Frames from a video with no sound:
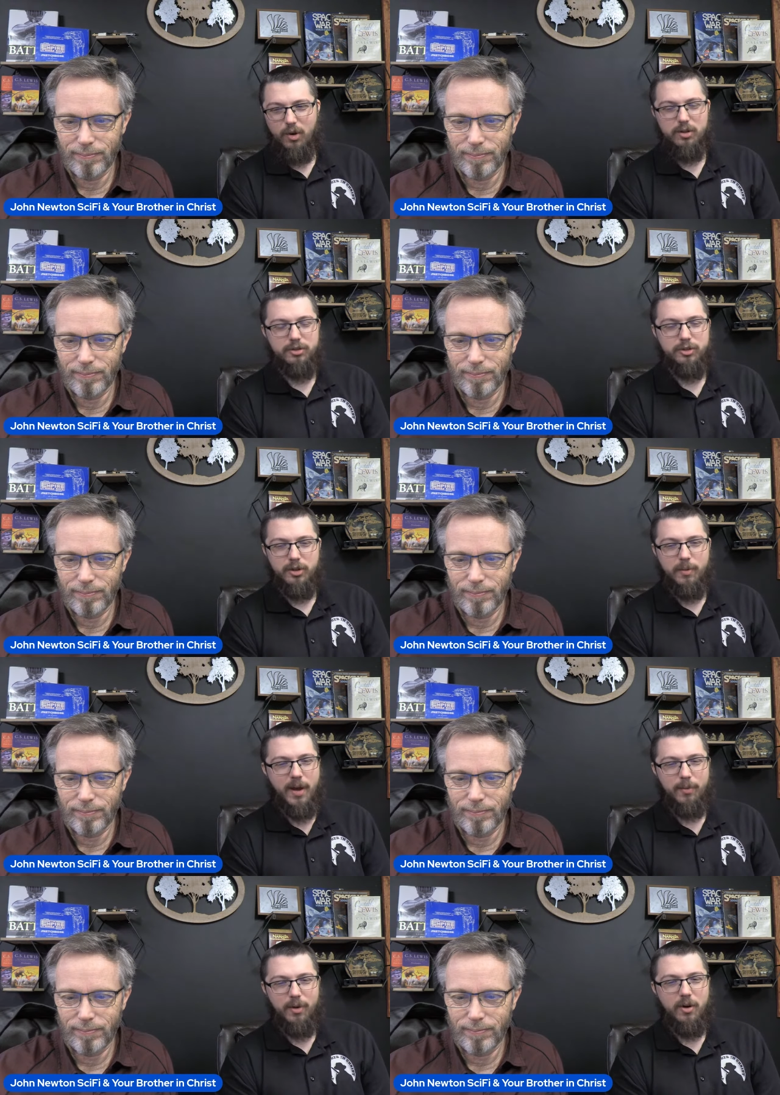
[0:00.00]
Speaker 1: understood the
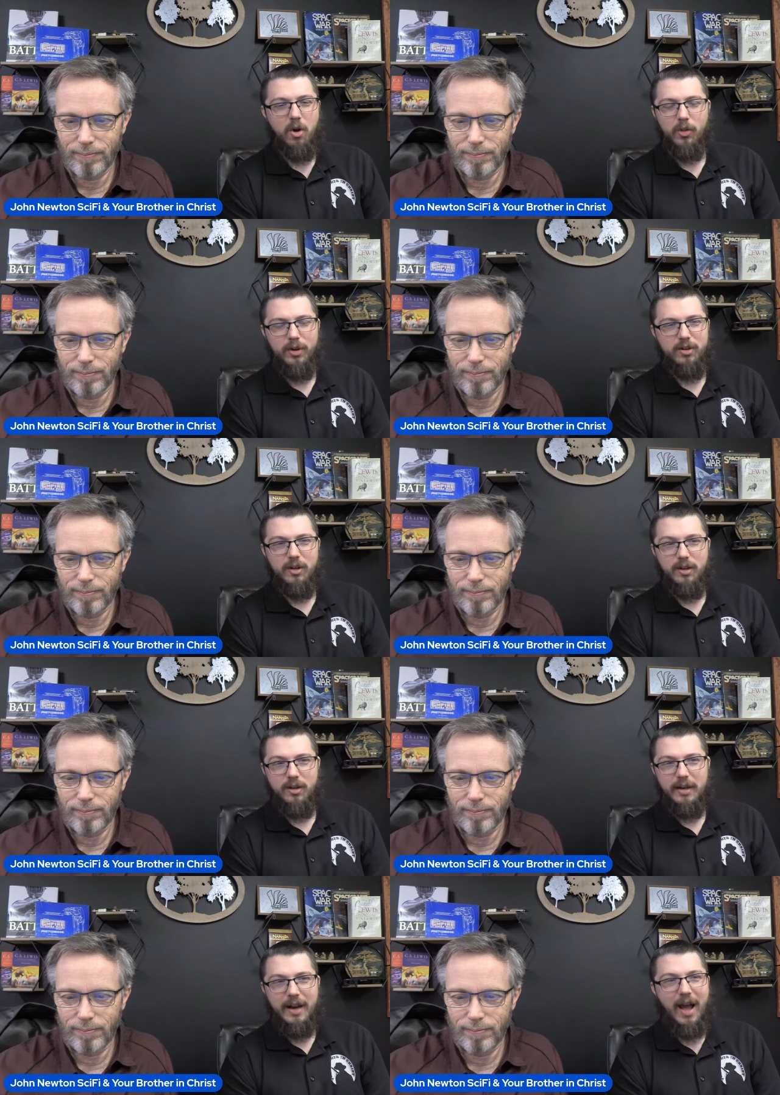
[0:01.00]
Bible at all, they're
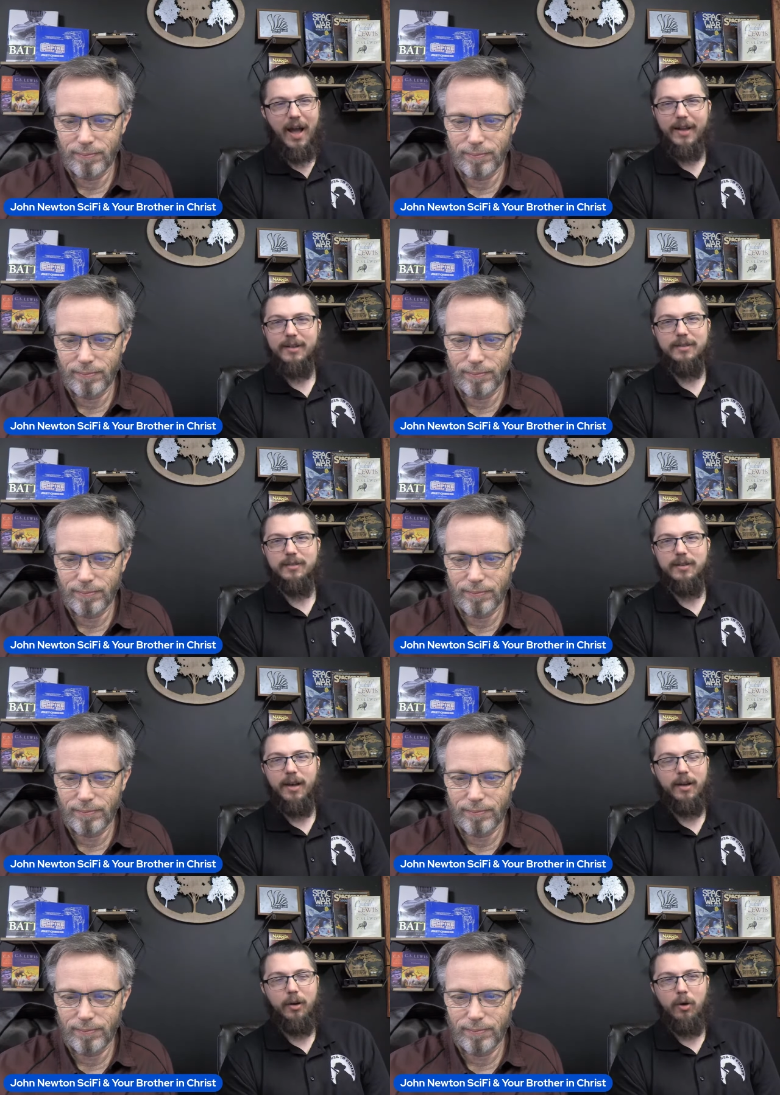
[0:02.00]
not
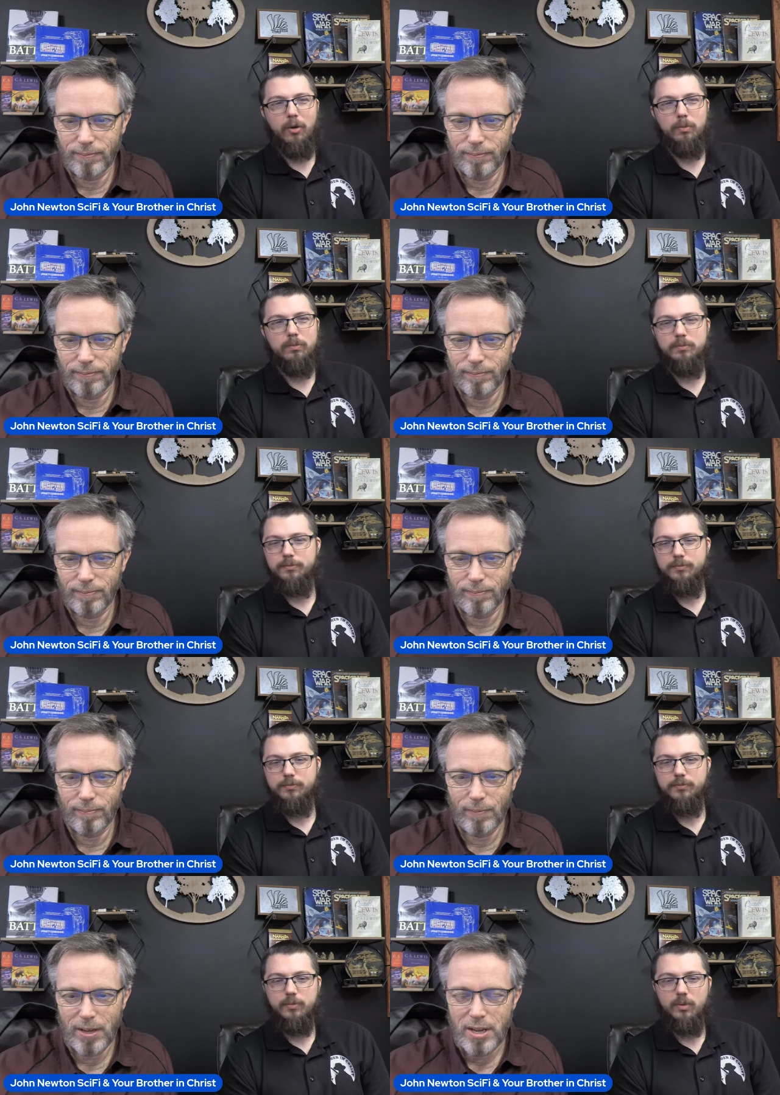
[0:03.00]
at all.
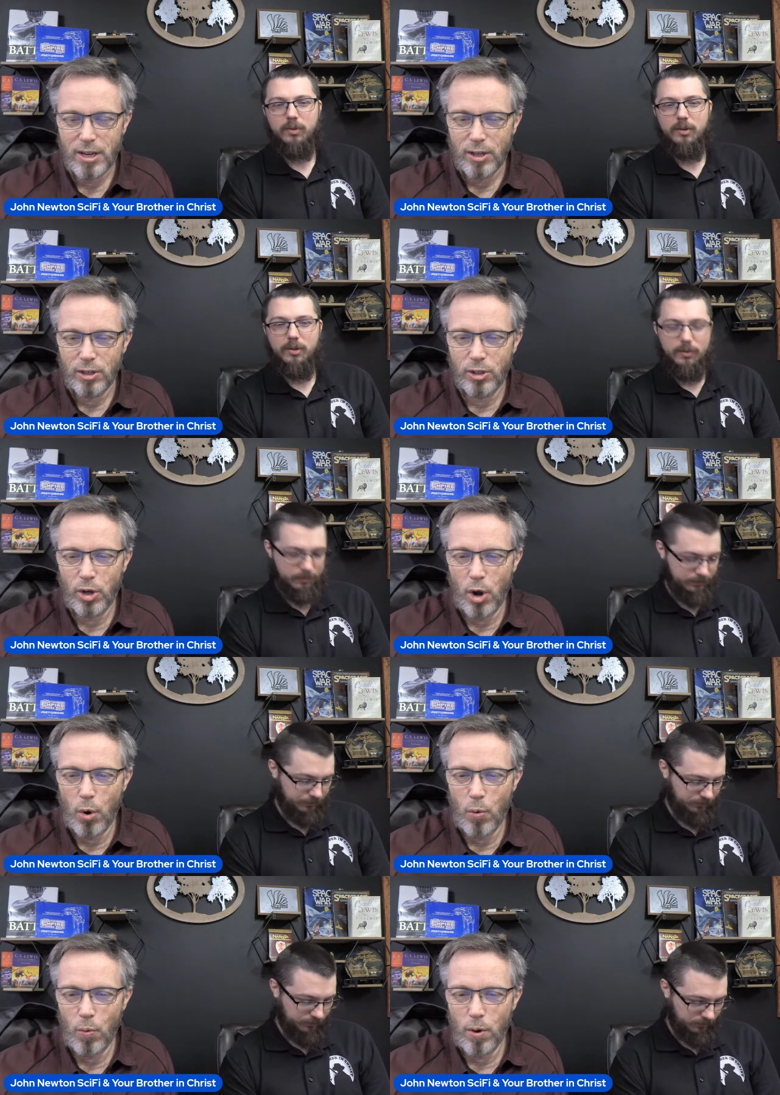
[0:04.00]

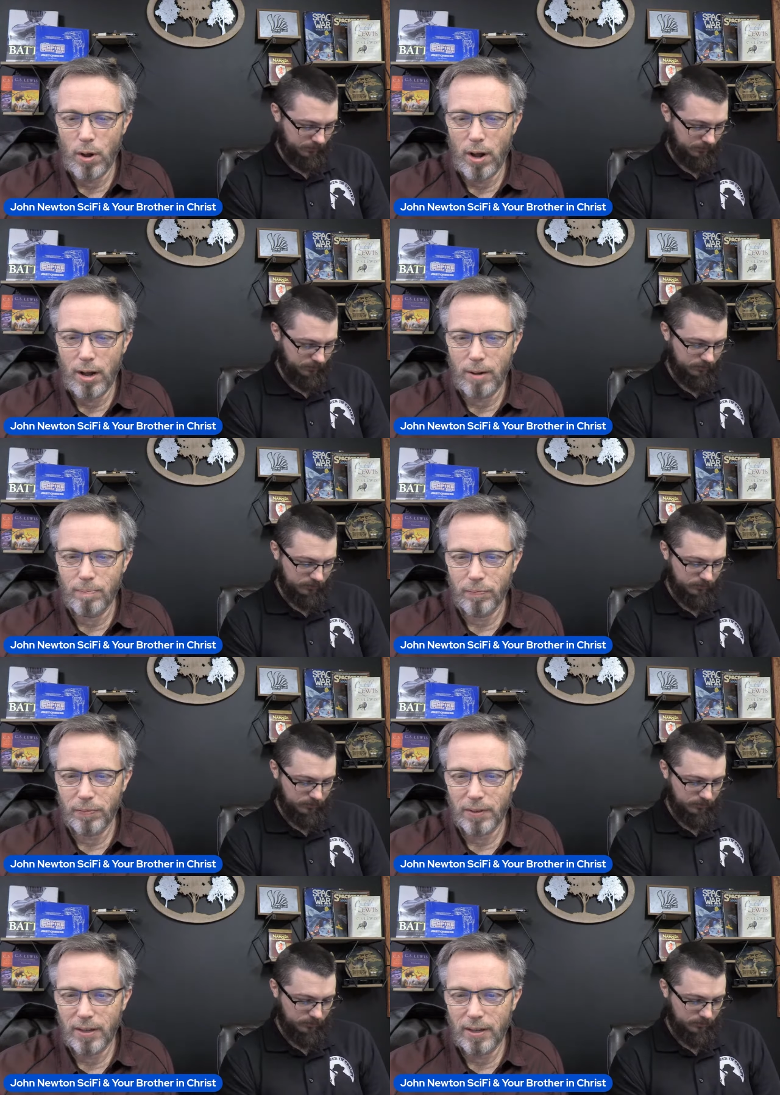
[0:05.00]
Speaker 2: So, um,
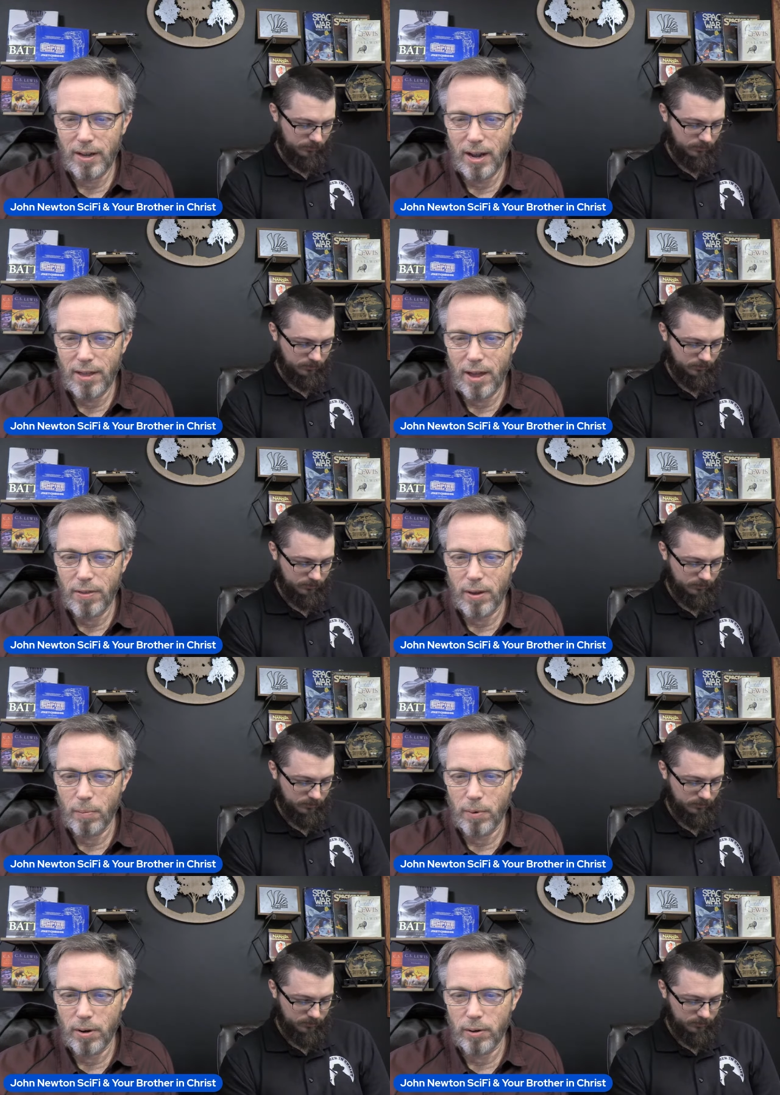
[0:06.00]
I, I, I'm
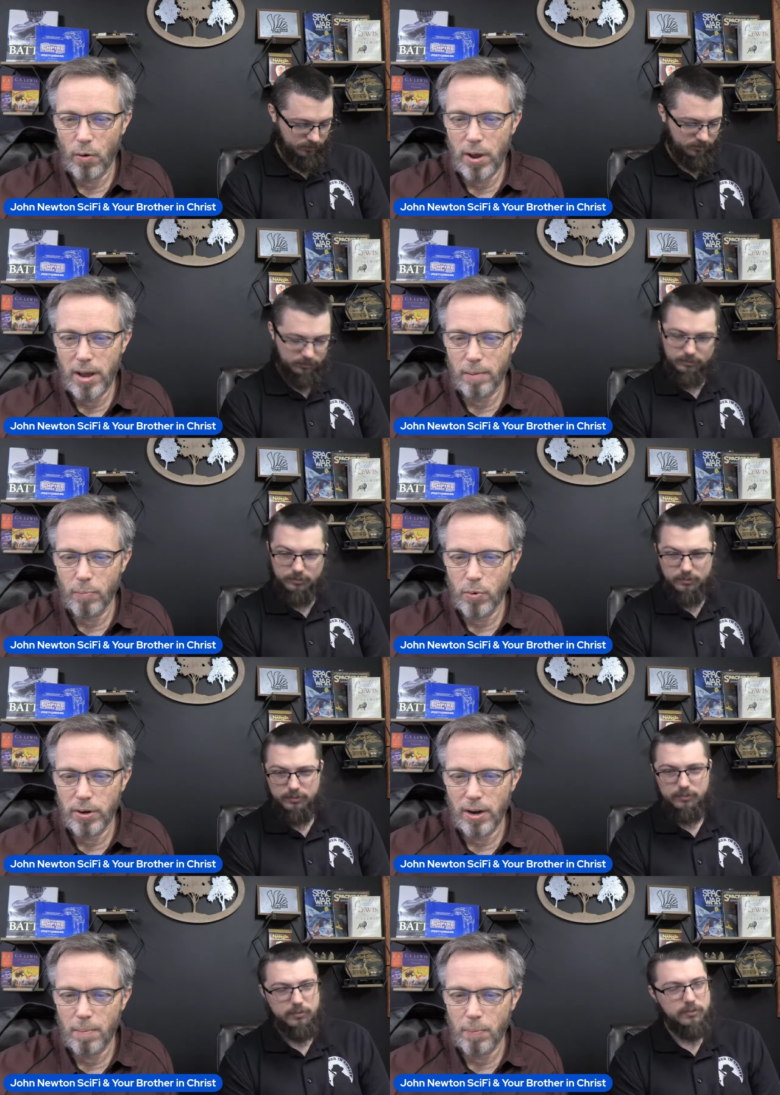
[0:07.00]
going to go ahead and
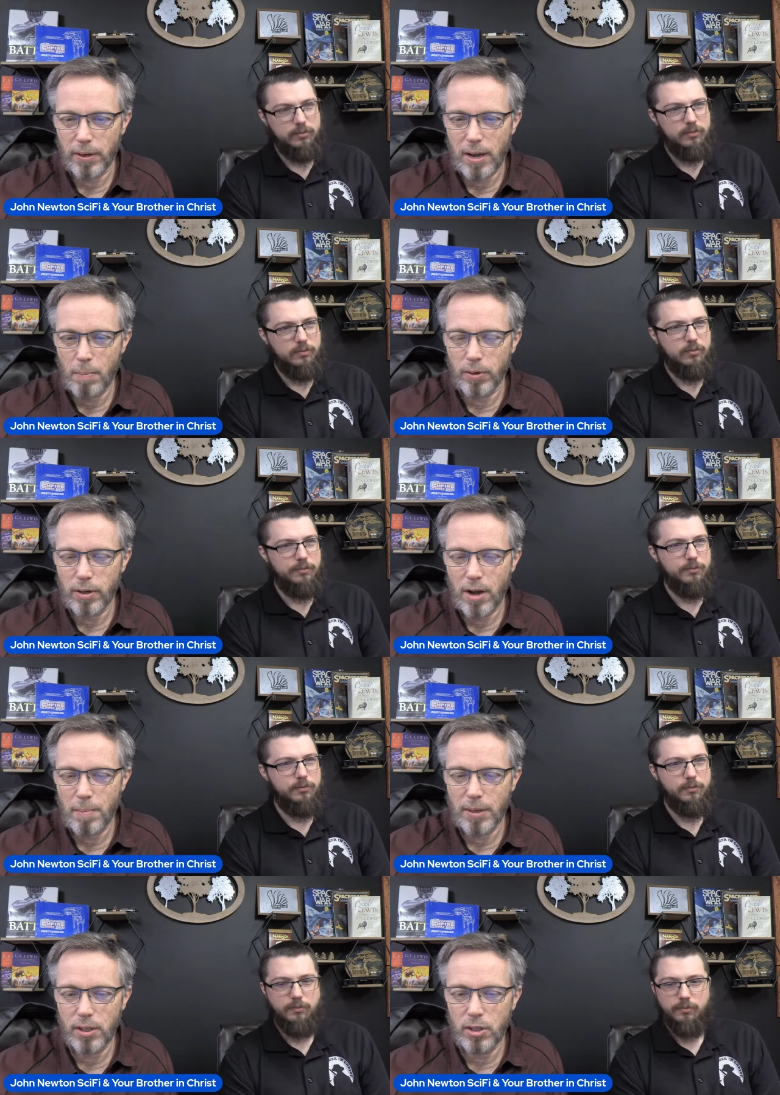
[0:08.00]
put up a couple of
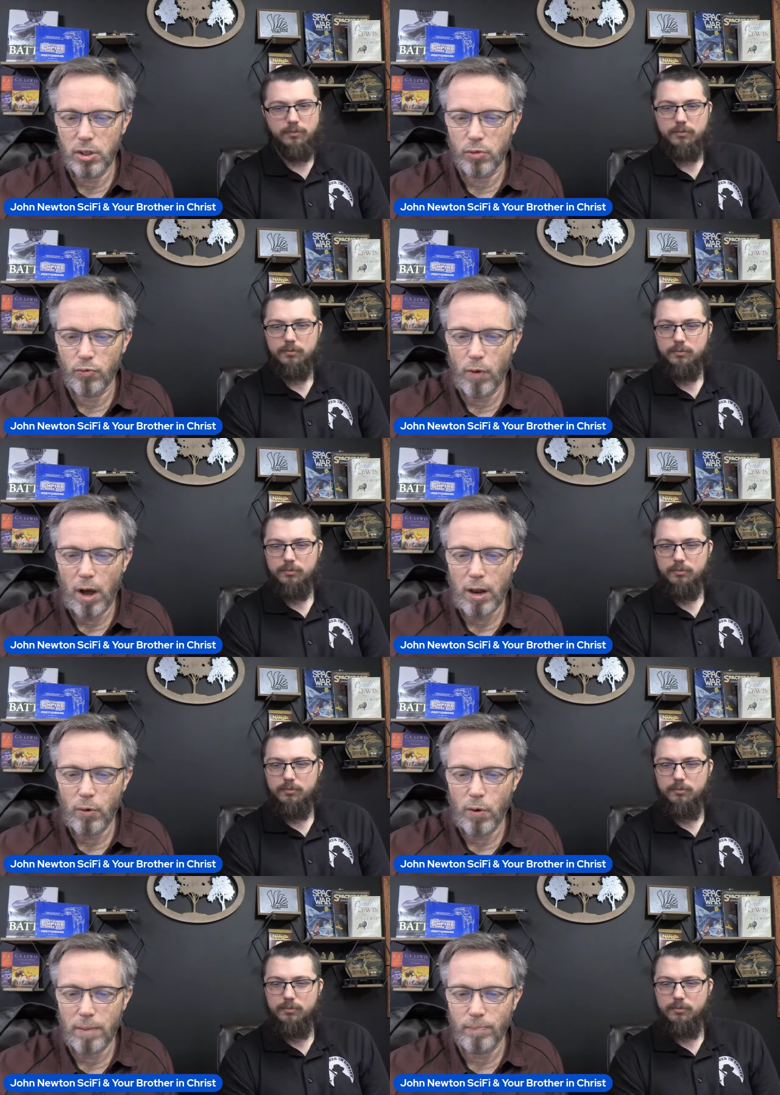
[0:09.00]
comments. This is
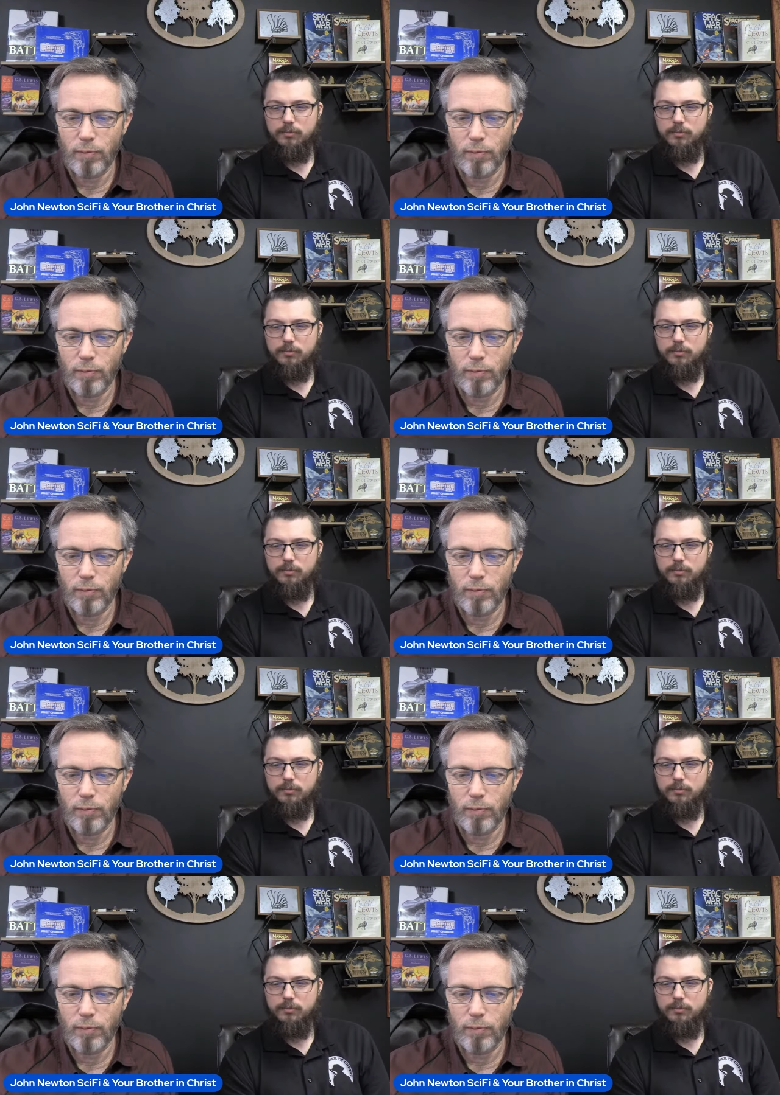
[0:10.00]
follow up